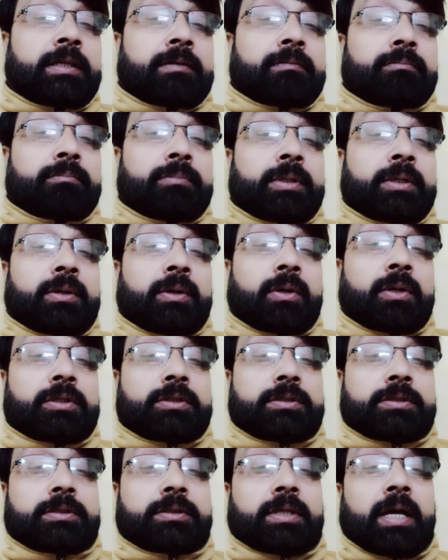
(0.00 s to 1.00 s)

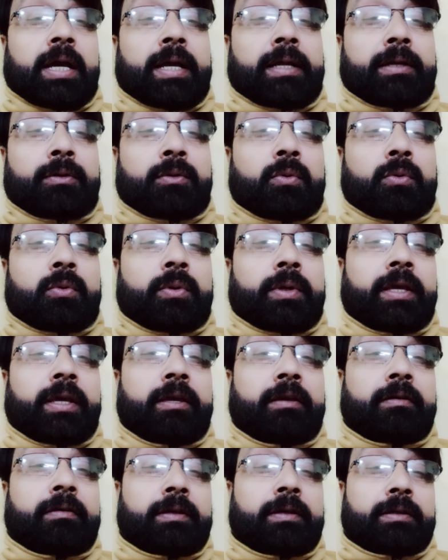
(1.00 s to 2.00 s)
Because I know
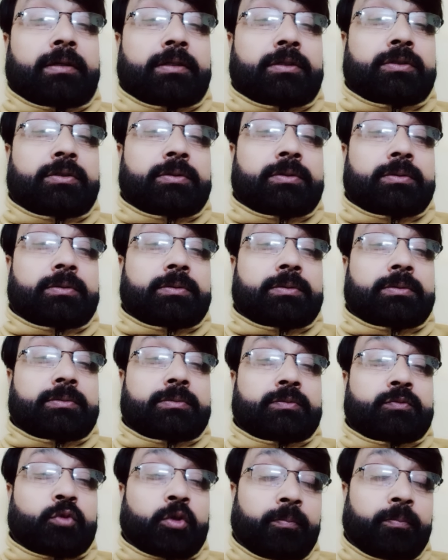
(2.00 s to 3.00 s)
he
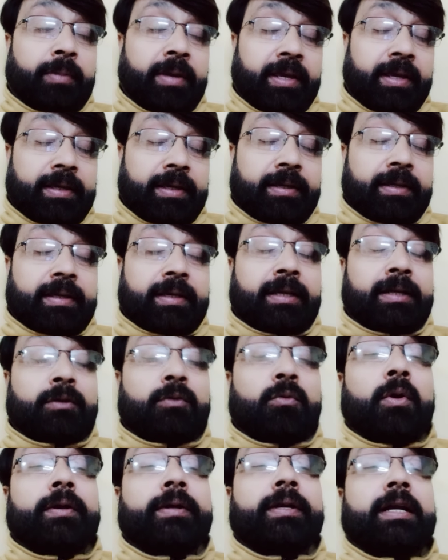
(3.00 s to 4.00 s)
would be in
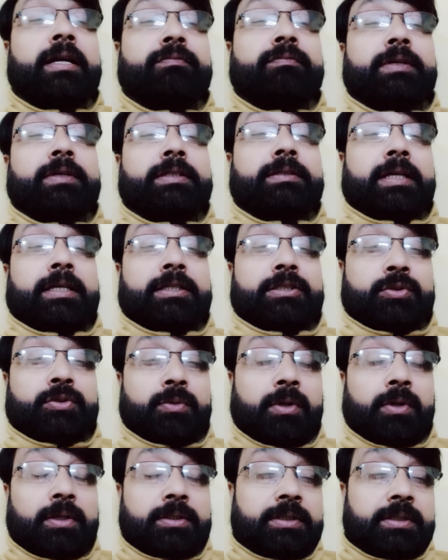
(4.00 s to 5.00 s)
contact with
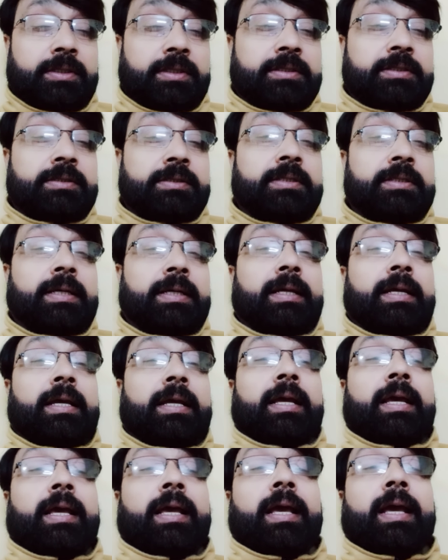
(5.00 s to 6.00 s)
astrologers
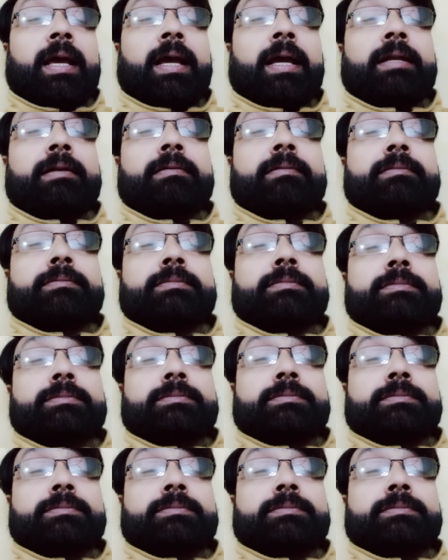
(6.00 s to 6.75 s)
and